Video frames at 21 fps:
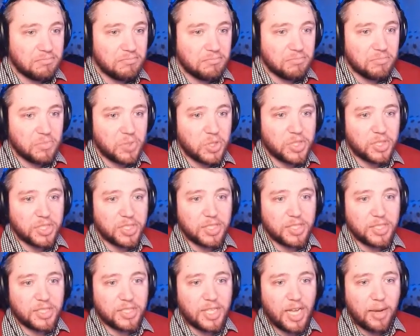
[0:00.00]
We're just going
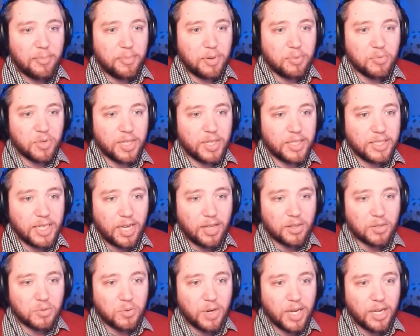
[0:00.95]
to stop him running
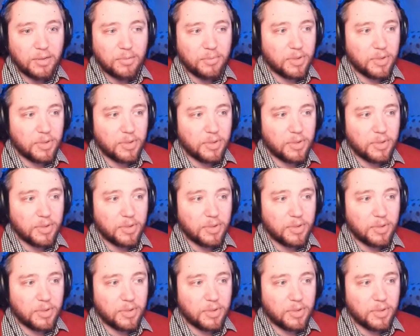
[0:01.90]
down the right